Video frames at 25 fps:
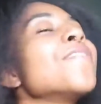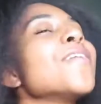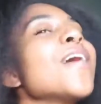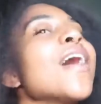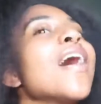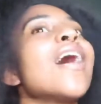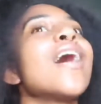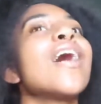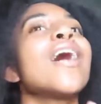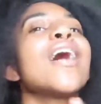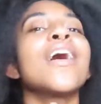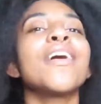
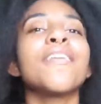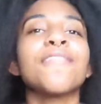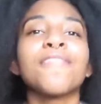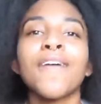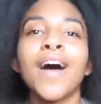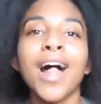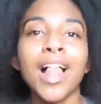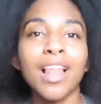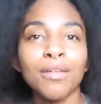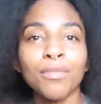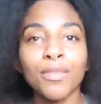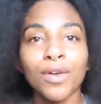y'all are
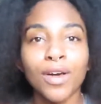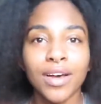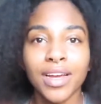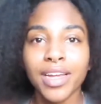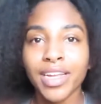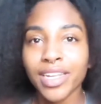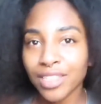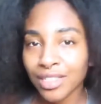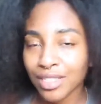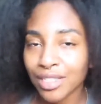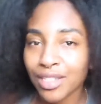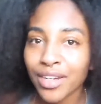following me on
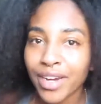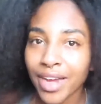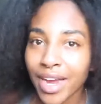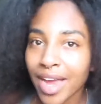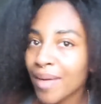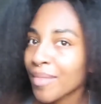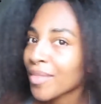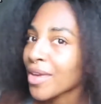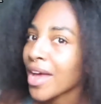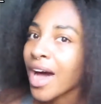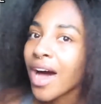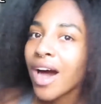
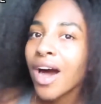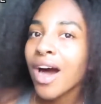Instagram, y'all